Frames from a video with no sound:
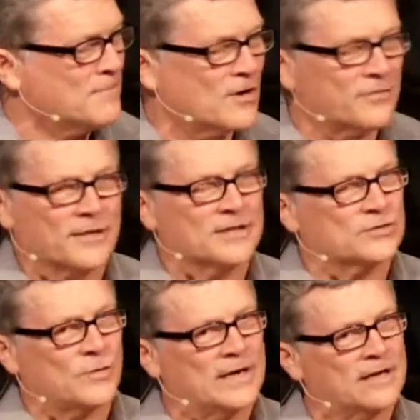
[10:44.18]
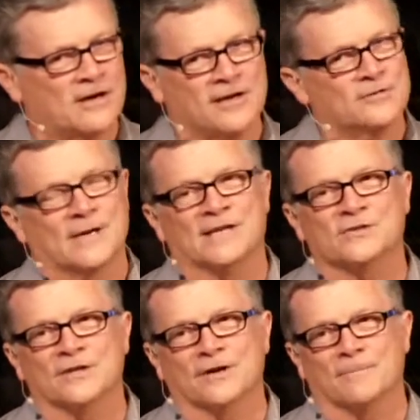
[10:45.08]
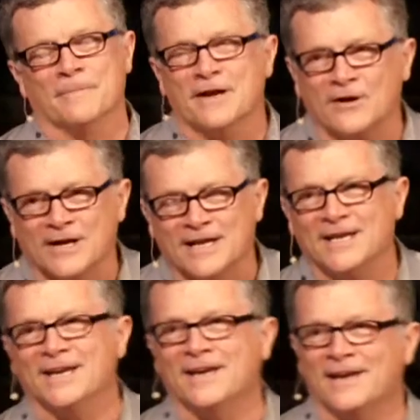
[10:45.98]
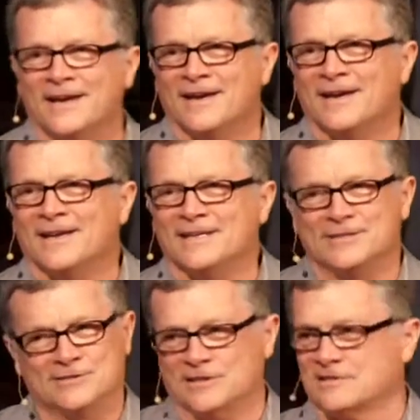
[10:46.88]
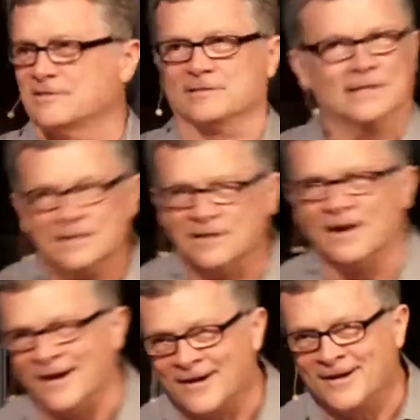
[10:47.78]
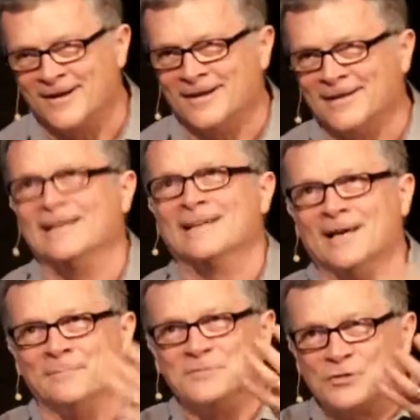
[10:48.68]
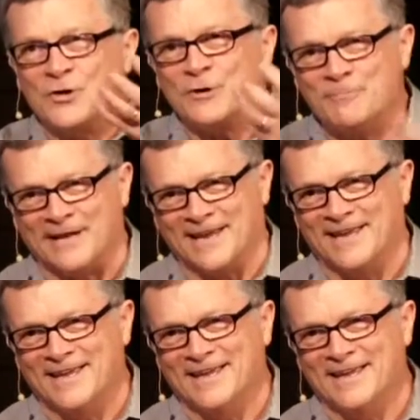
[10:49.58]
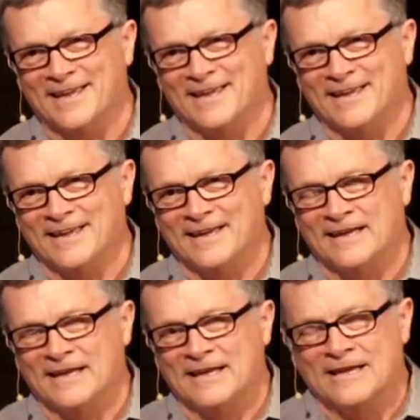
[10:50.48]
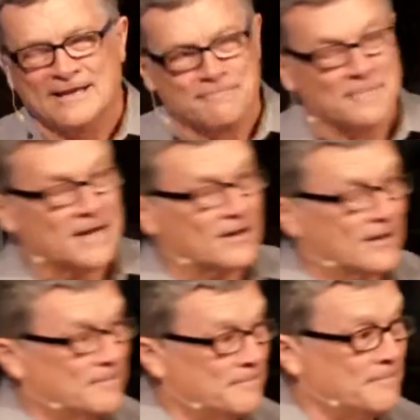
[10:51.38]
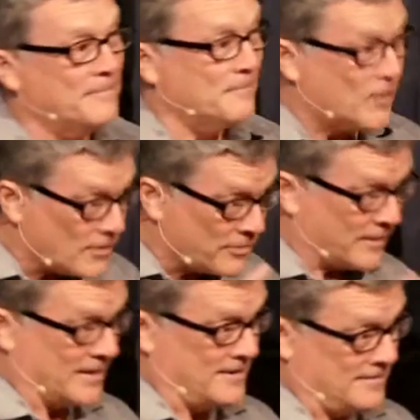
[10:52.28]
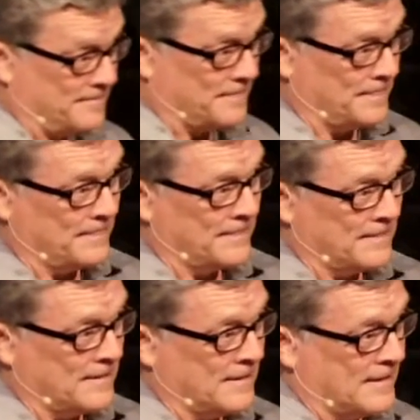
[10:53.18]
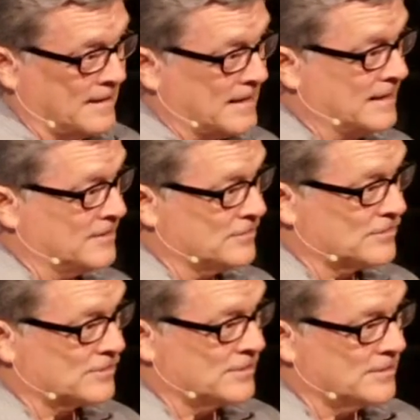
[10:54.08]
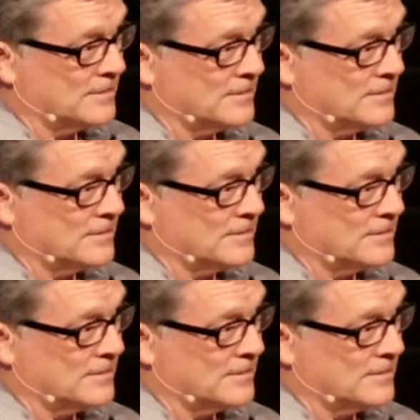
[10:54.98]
Martha is quite a contrast here. Mary is just sitting there, absorbing. Martha is